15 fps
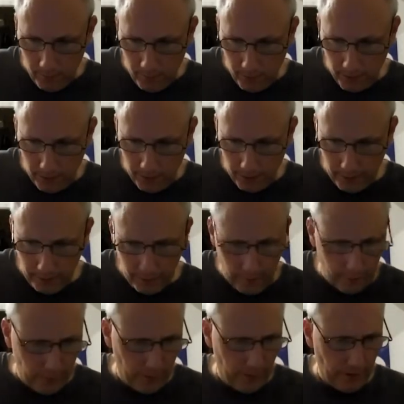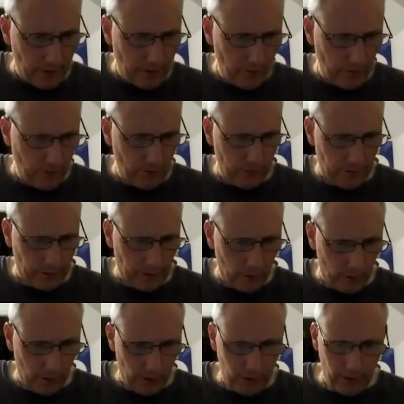But they didn't really go
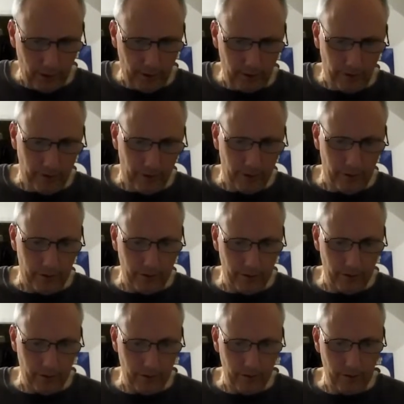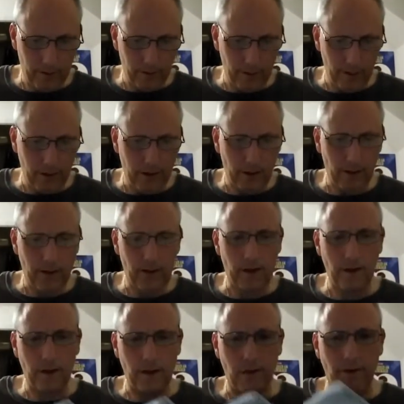all out on the
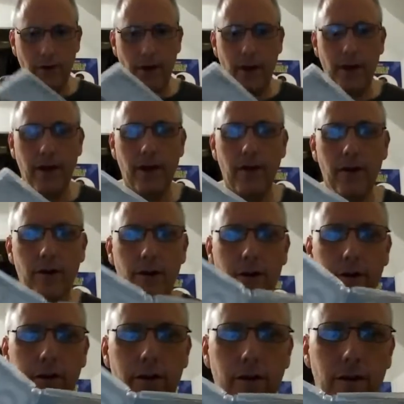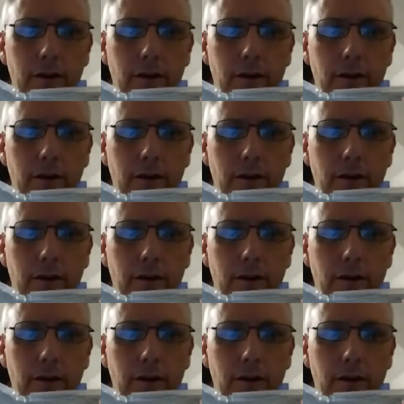DVD art.